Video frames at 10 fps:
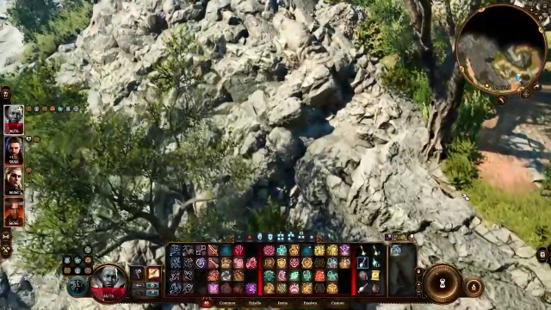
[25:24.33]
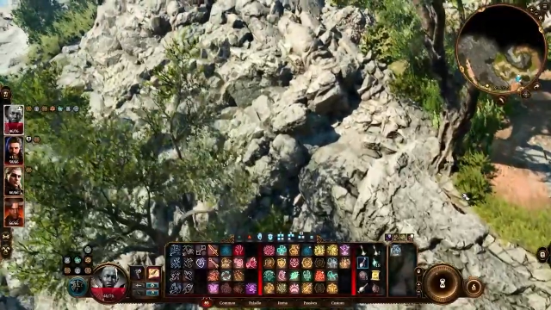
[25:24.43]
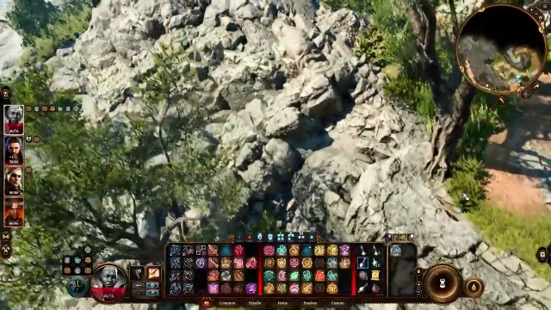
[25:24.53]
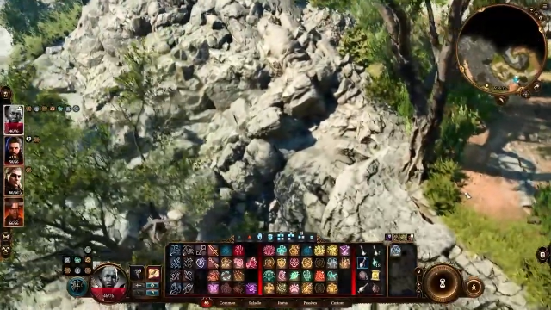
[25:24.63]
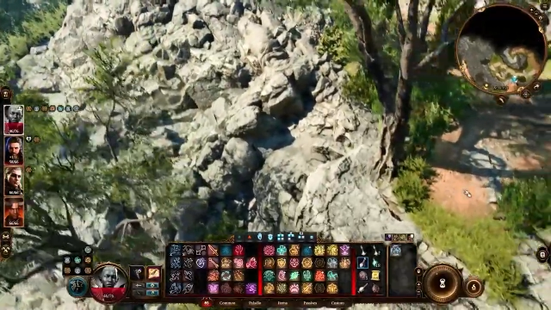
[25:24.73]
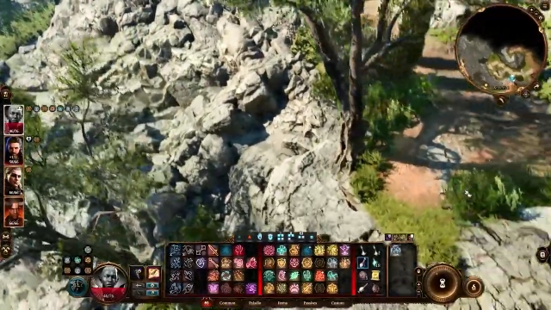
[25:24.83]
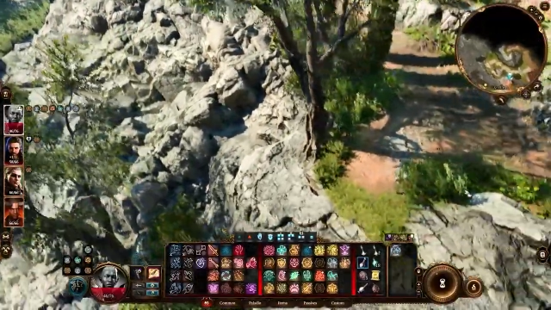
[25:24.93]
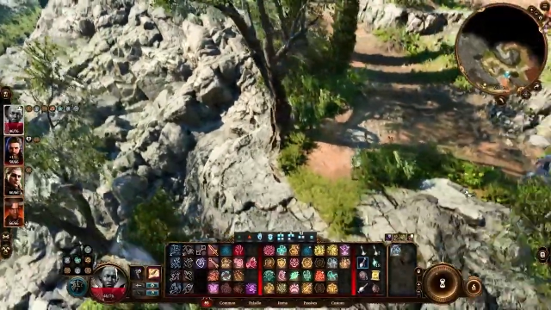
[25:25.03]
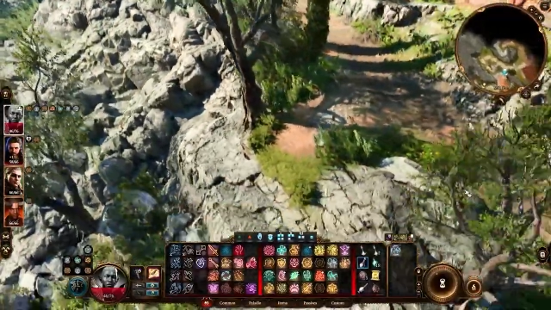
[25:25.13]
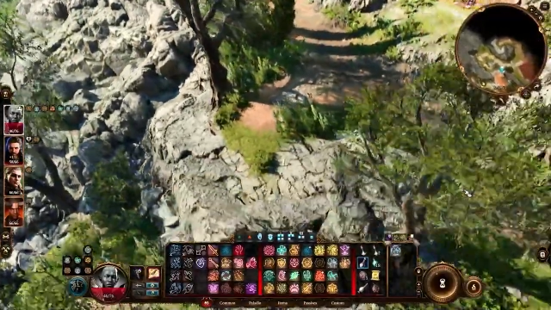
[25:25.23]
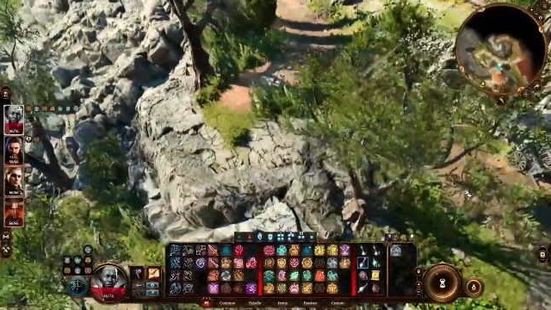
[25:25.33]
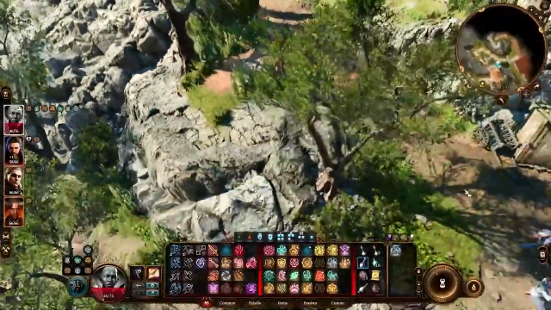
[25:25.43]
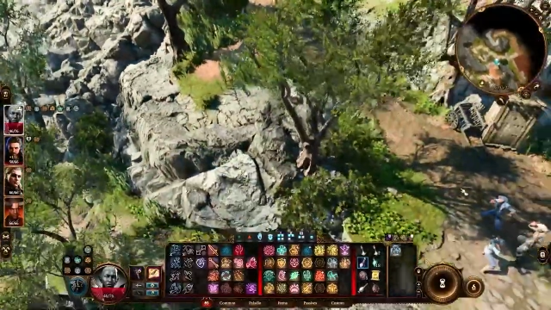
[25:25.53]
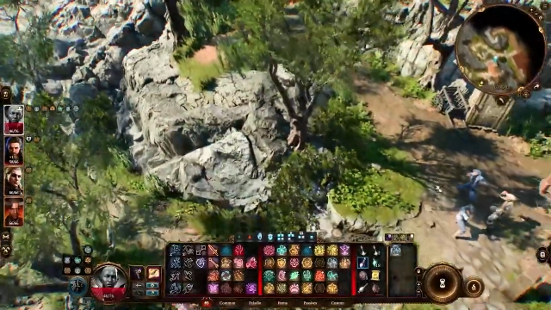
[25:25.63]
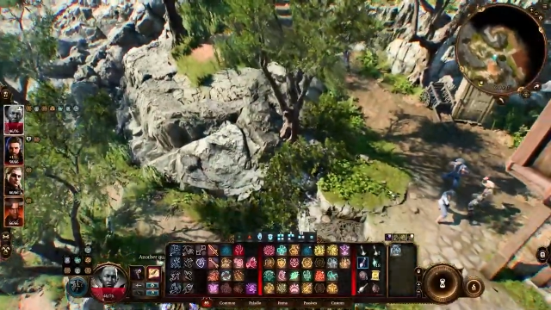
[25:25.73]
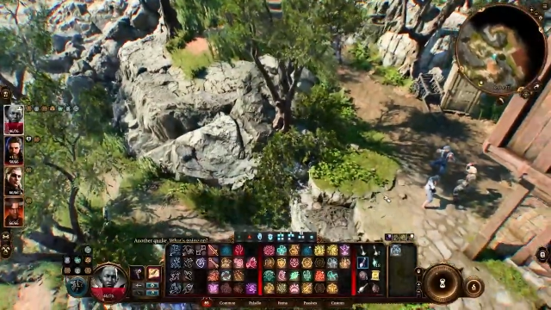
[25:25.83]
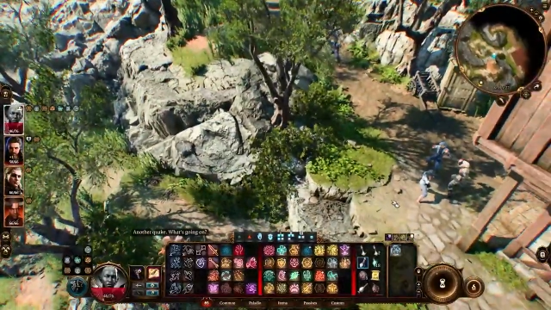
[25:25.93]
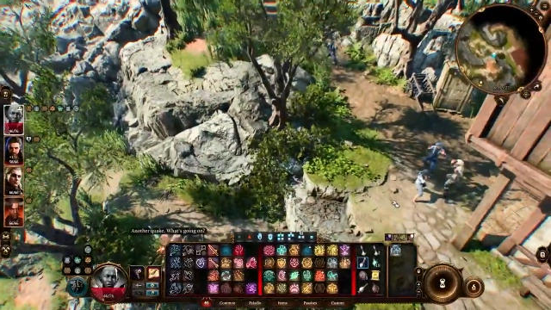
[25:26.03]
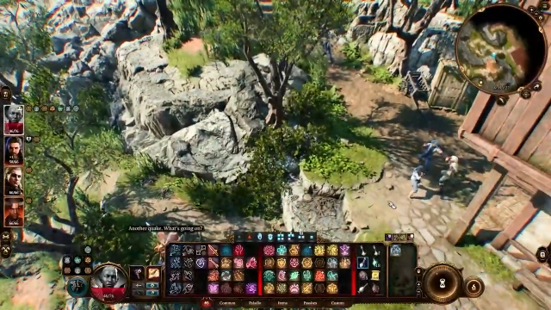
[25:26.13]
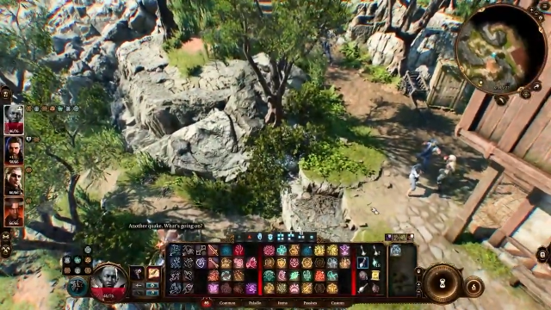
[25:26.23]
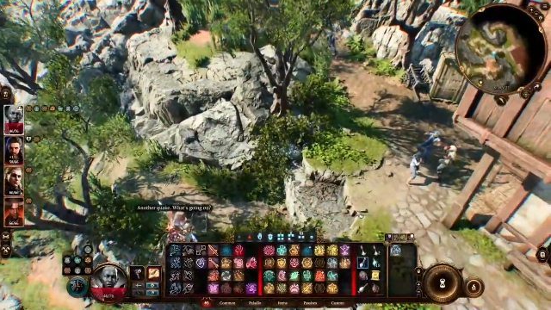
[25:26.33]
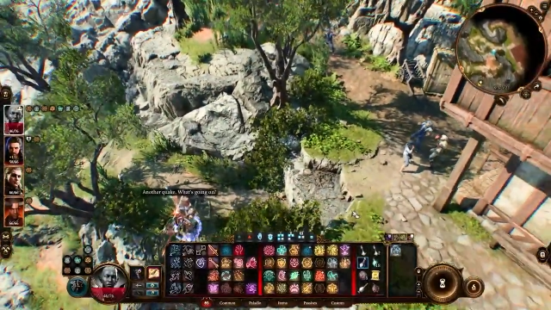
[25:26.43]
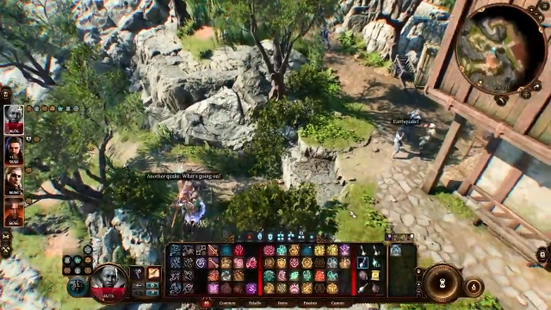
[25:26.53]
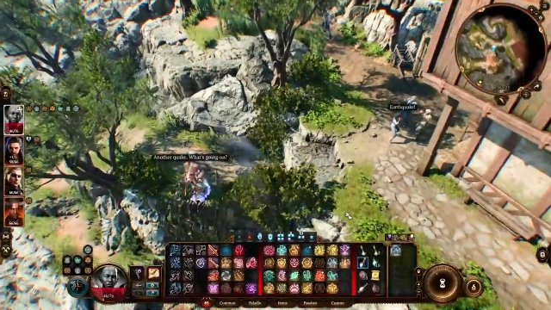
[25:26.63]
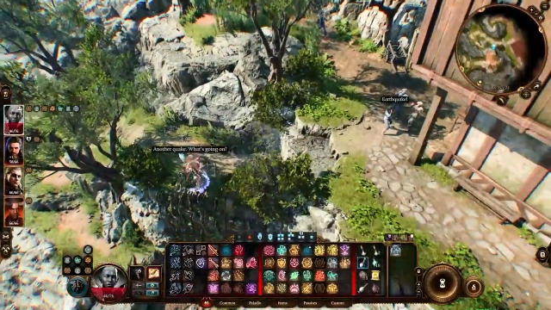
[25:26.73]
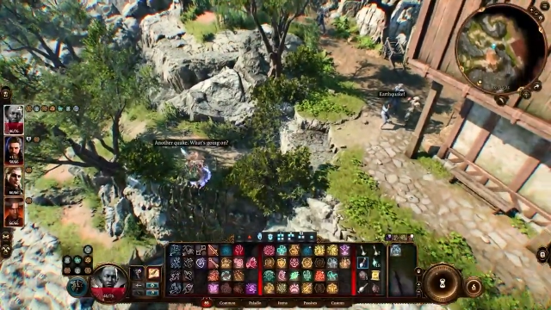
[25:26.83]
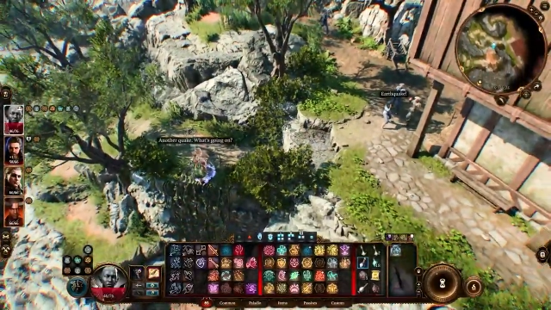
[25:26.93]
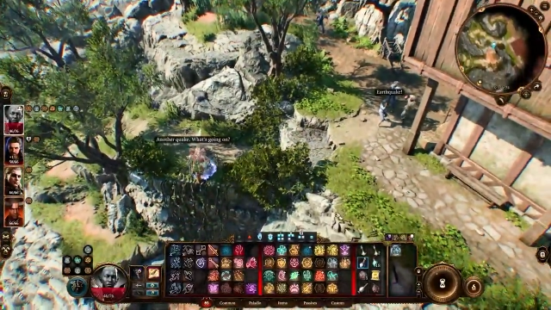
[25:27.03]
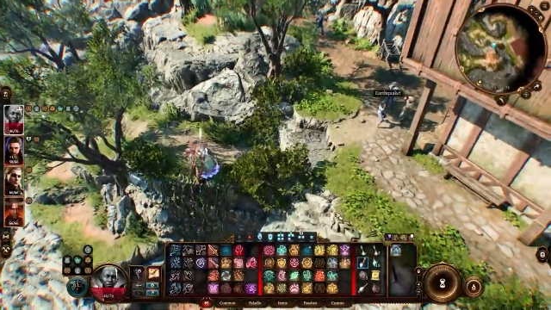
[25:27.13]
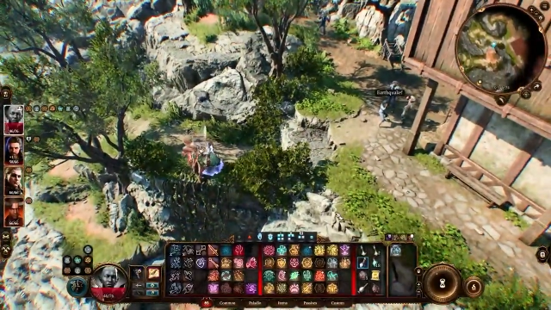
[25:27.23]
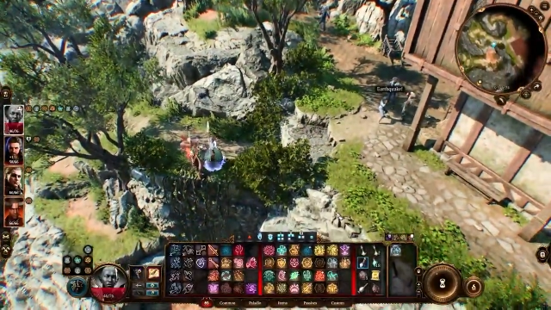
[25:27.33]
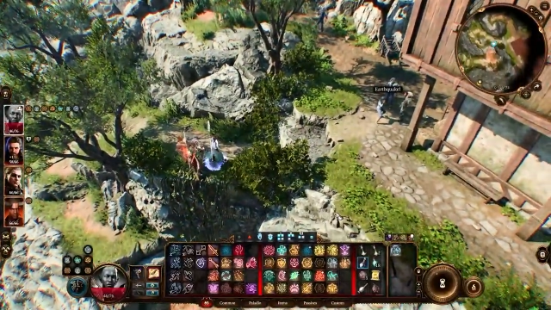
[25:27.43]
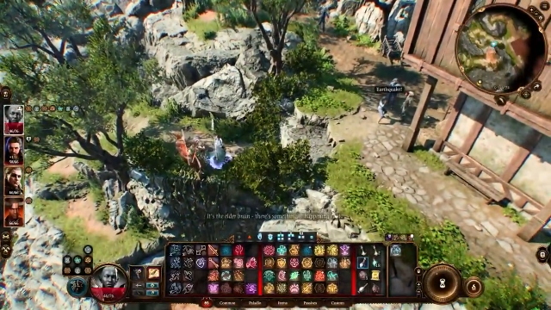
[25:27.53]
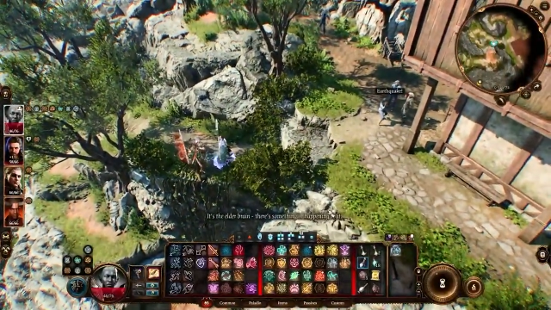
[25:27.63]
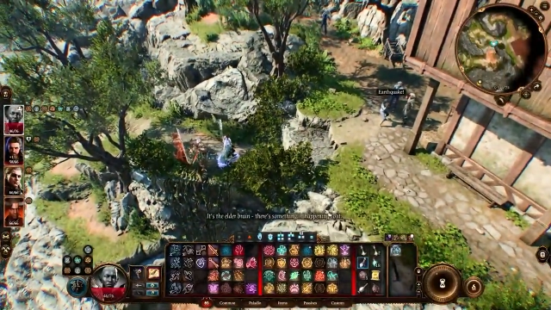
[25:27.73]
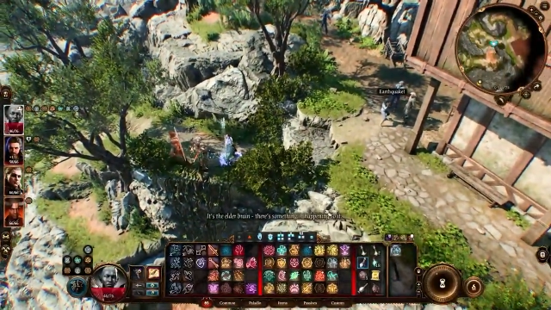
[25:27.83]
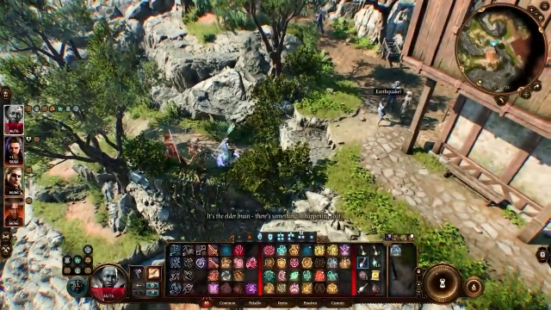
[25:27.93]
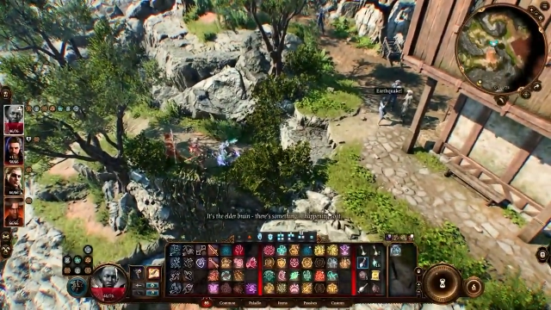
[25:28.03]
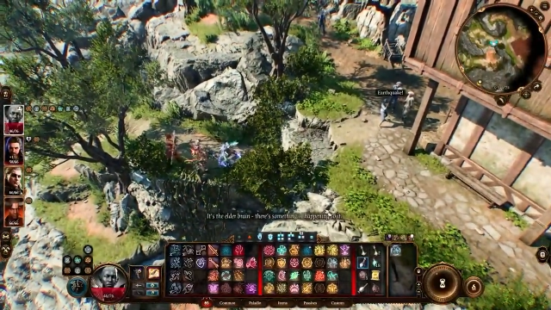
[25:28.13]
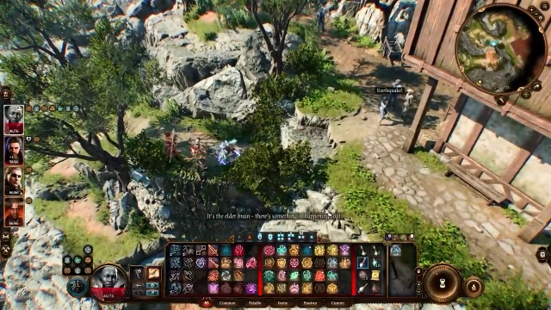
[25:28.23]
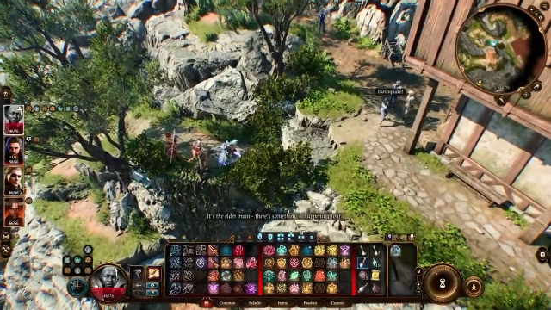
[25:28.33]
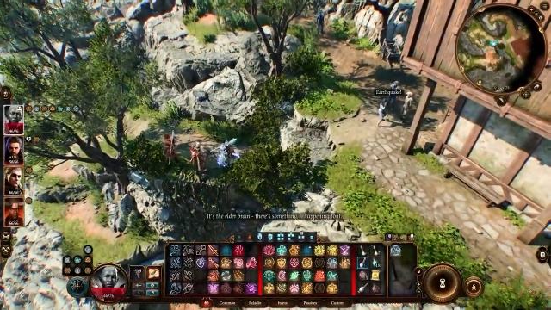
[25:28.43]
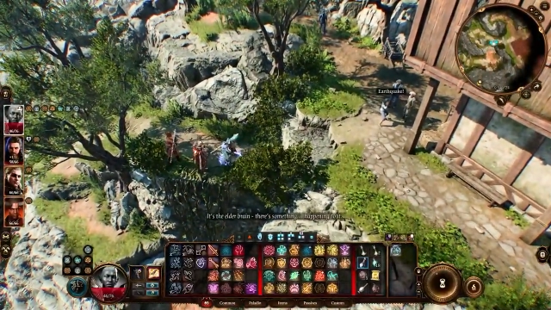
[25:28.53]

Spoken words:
[unreadable: no face in view]